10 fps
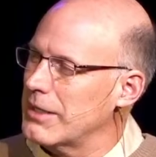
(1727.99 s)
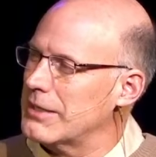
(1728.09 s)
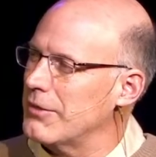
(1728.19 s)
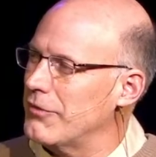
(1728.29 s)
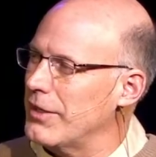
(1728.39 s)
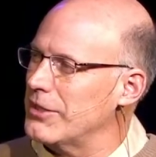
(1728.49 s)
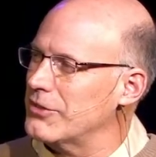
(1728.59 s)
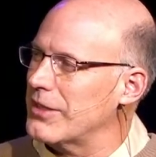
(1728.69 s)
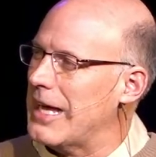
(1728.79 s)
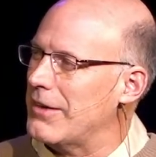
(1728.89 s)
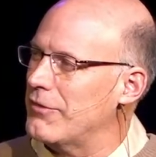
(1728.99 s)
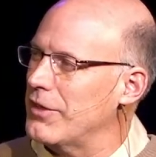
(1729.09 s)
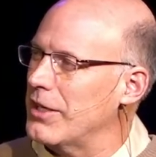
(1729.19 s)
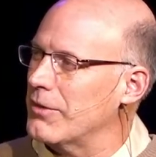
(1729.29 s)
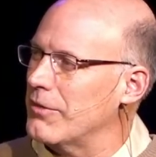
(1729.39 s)
had to face that
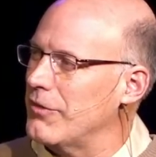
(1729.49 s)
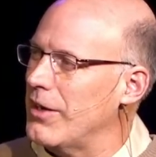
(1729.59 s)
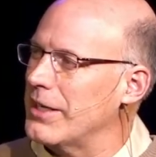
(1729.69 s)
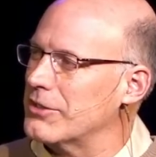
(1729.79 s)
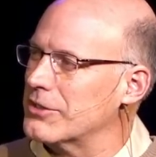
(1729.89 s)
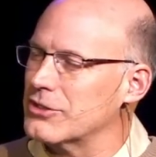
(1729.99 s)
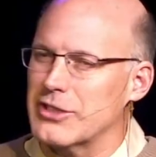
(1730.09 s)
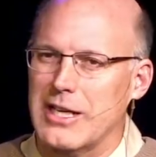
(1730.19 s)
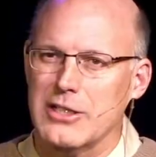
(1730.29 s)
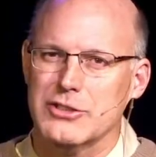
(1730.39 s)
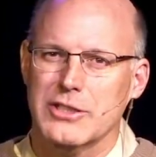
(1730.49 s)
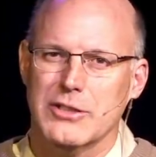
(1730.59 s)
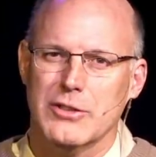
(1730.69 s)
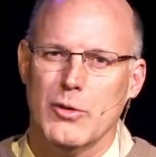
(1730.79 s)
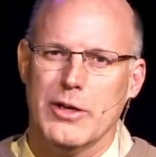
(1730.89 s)
fear of heights and challenging
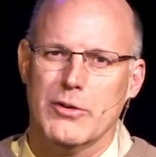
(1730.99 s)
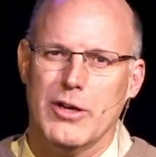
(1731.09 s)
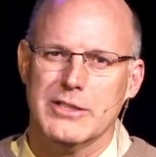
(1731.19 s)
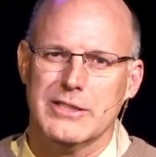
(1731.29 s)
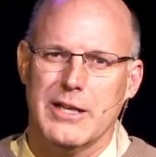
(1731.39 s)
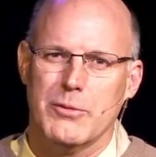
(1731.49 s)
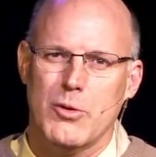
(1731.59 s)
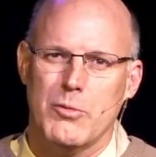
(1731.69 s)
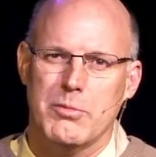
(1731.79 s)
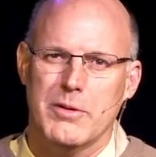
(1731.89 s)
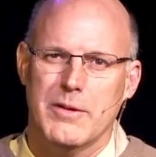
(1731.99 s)
going across that rope.